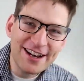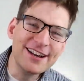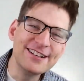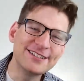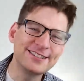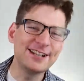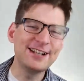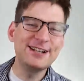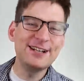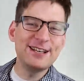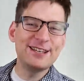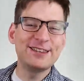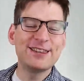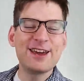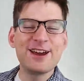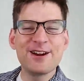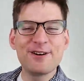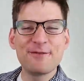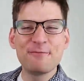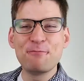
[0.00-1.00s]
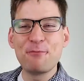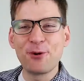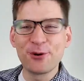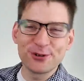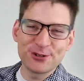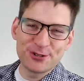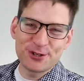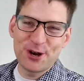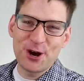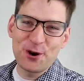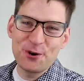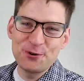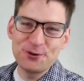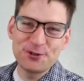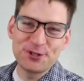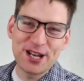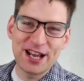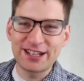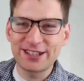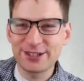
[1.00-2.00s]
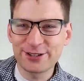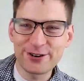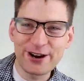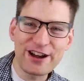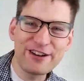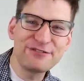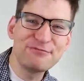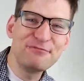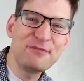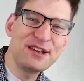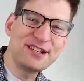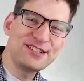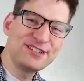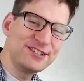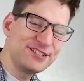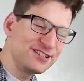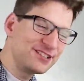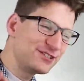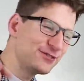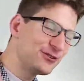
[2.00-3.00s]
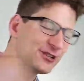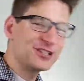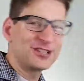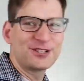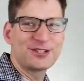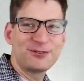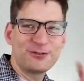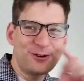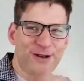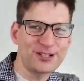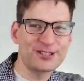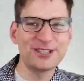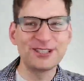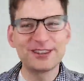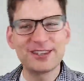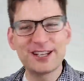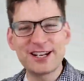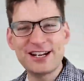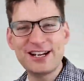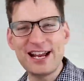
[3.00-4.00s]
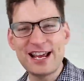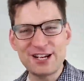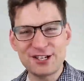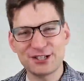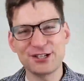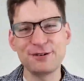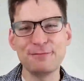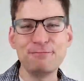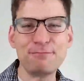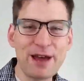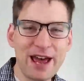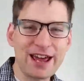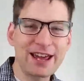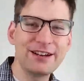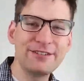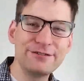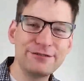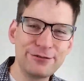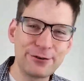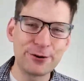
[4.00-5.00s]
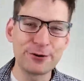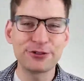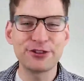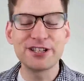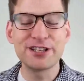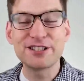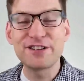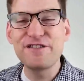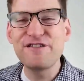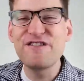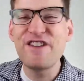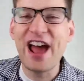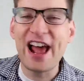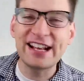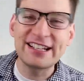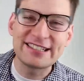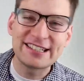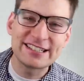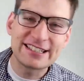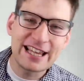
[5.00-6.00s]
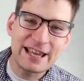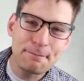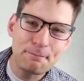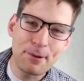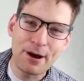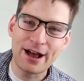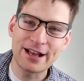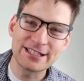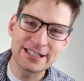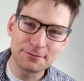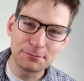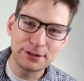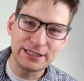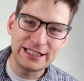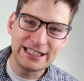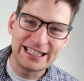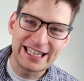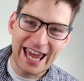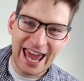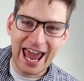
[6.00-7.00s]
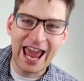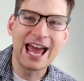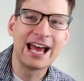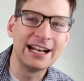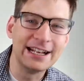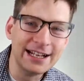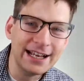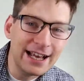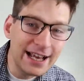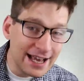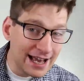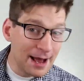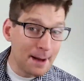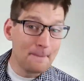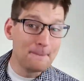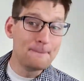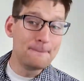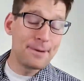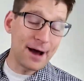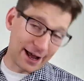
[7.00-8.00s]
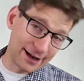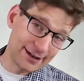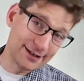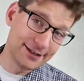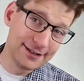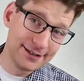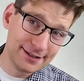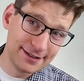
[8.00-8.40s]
sending their Morse code telegraph messages crisscrossing the nation back and forth as fast as they possibly can. But